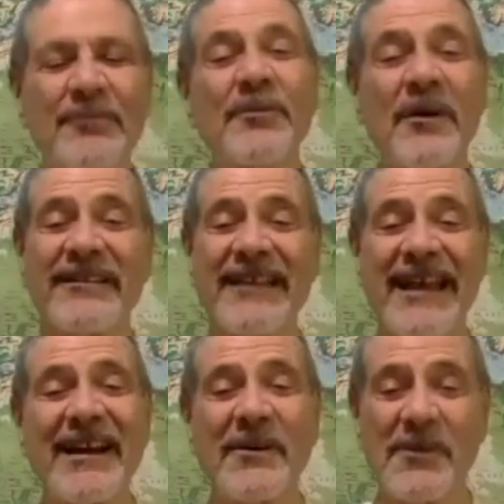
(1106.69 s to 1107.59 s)
We want to
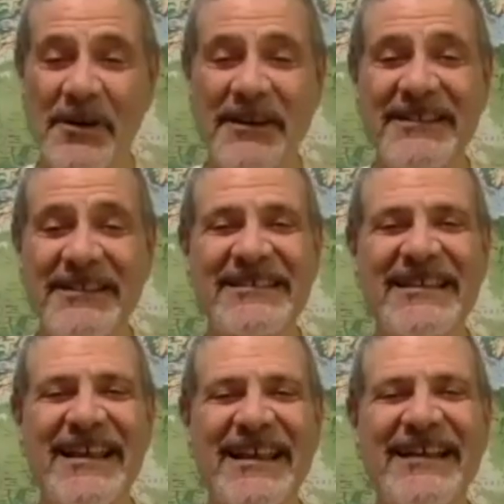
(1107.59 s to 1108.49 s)
thank our audience
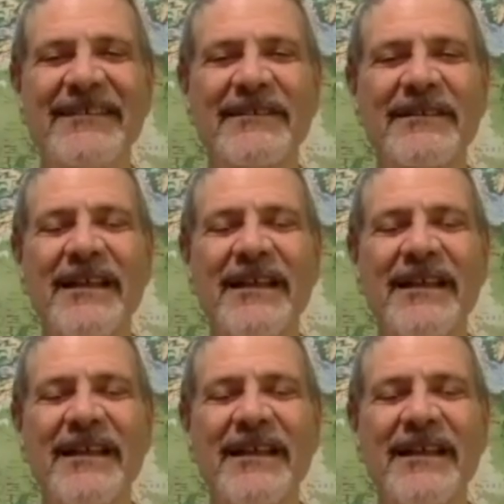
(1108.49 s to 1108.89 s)
and